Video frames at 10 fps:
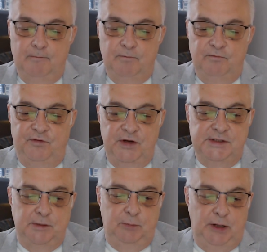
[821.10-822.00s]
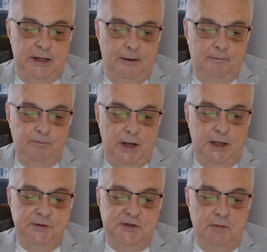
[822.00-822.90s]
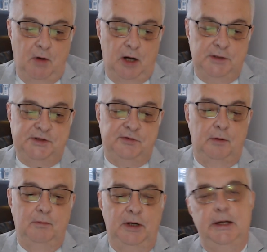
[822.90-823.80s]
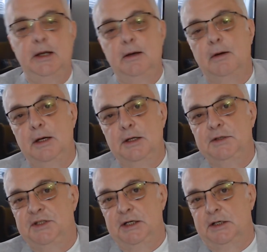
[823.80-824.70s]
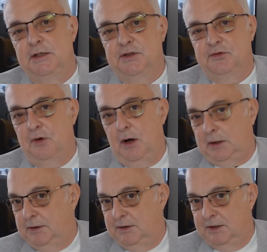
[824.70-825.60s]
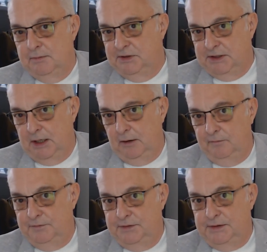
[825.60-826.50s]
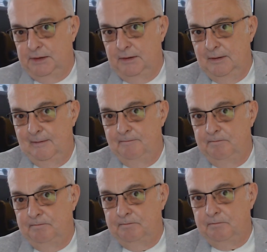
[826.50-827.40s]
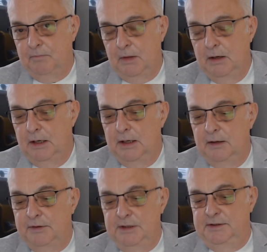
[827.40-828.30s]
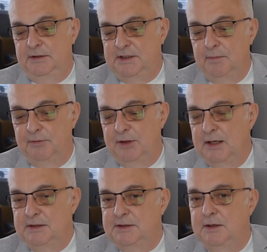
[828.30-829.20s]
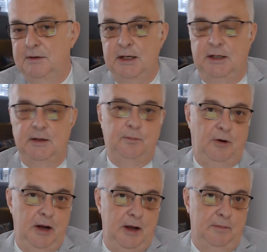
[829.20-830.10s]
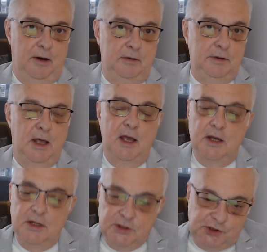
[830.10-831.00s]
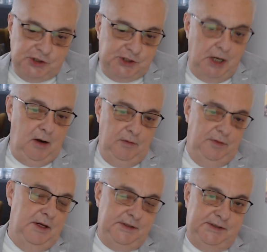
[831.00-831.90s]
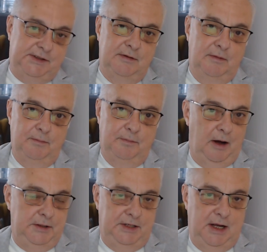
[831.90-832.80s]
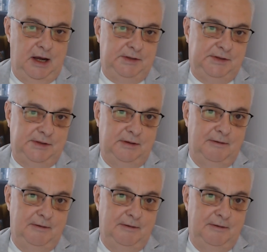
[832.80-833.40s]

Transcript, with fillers: visibly and demonstrably deconstruct themselves. These are some things to think and pray about. Share this podcast